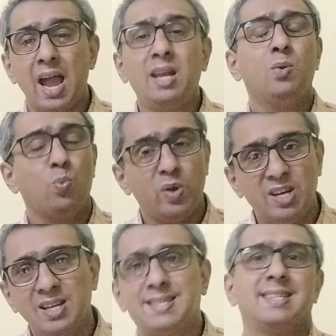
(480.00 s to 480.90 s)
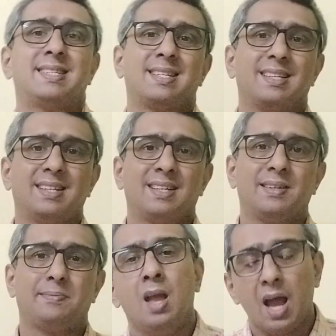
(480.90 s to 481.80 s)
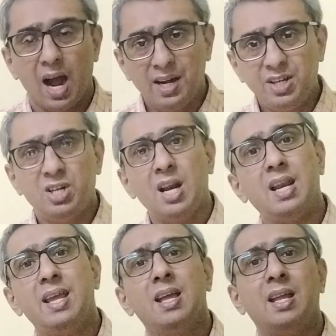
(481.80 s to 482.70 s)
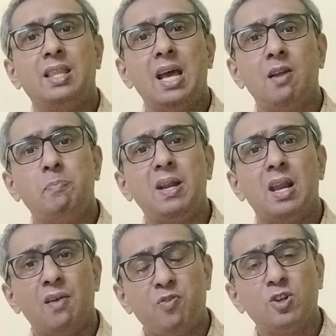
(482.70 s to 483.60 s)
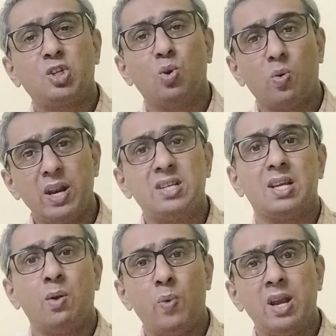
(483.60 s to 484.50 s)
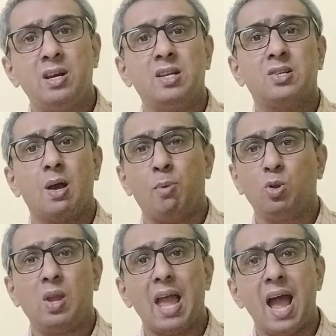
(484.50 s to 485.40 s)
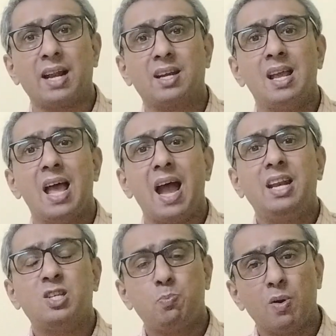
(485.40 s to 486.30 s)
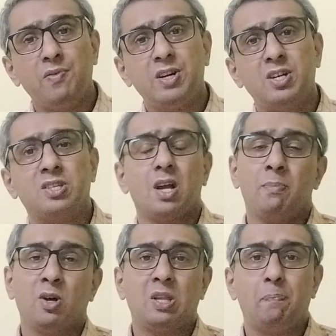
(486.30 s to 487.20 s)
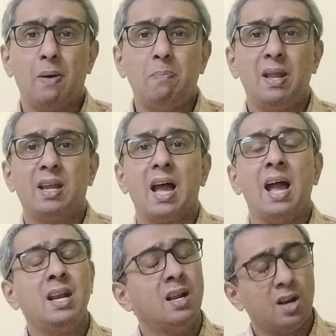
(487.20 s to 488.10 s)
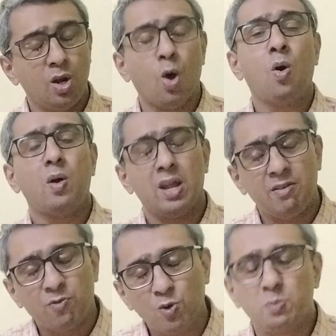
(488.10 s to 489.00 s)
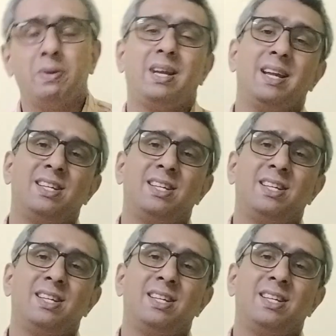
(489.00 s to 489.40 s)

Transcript: and witnesses. Additionally, there have been efforts to raise awareness about the Act and its provisions among the public and law enforcement